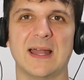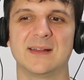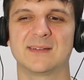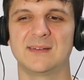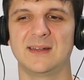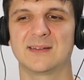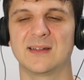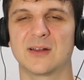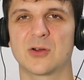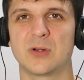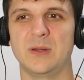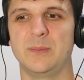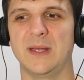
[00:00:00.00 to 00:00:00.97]
It's it's going to
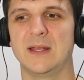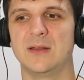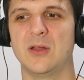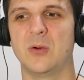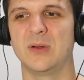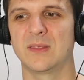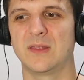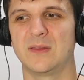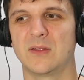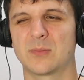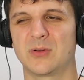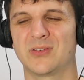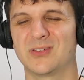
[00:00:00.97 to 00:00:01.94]
creep in knowing that the
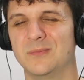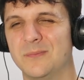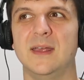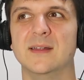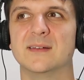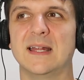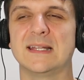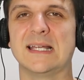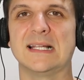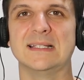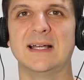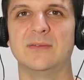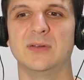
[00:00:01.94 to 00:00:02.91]
other person isn't at
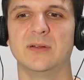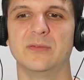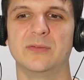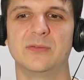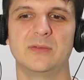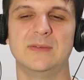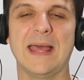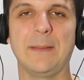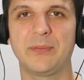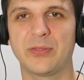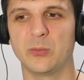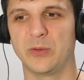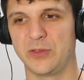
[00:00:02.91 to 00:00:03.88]
that level of
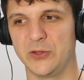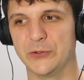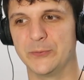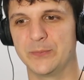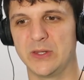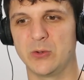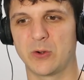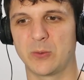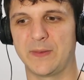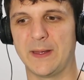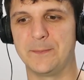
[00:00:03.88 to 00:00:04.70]
depth with you that you are with